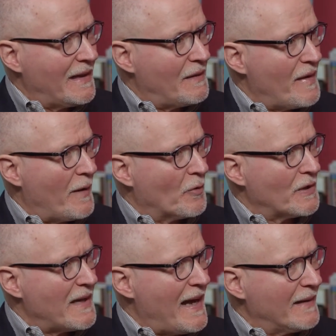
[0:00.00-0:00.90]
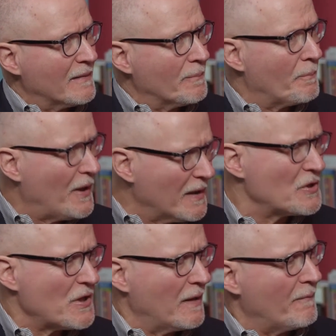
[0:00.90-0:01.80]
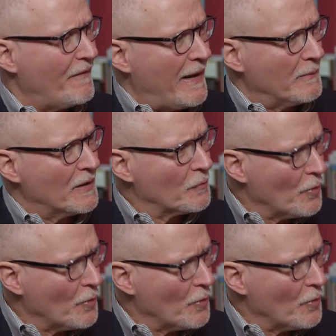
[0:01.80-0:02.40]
and that we're not punishing families,